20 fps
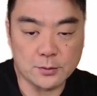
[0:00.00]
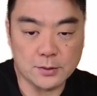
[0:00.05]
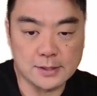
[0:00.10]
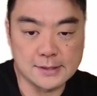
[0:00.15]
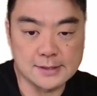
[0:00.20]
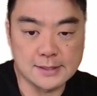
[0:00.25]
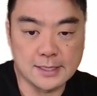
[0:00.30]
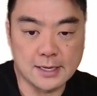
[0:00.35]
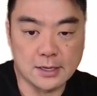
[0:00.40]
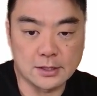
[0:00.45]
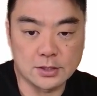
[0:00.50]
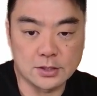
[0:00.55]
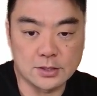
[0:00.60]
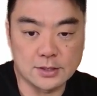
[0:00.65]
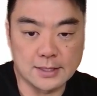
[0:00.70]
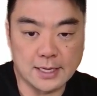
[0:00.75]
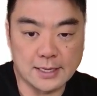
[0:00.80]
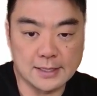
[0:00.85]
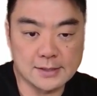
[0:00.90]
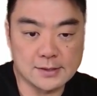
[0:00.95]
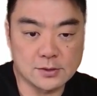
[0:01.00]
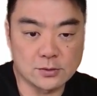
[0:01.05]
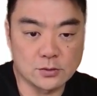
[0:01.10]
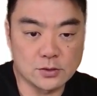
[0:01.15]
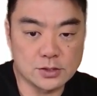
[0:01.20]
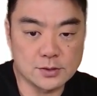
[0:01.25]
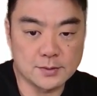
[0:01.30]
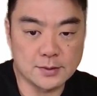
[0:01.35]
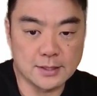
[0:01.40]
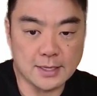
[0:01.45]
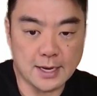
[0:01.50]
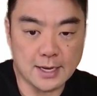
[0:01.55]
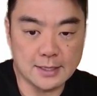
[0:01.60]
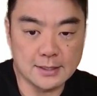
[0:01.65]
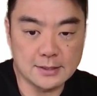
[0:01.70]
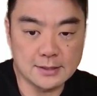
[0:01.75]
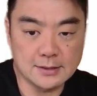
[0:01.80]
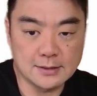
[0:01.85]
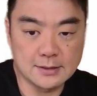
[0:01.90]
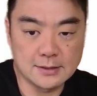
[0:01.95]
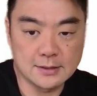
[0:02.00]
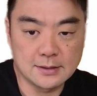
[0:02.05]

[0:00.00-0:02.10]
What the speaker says: We can see our new data store has been added.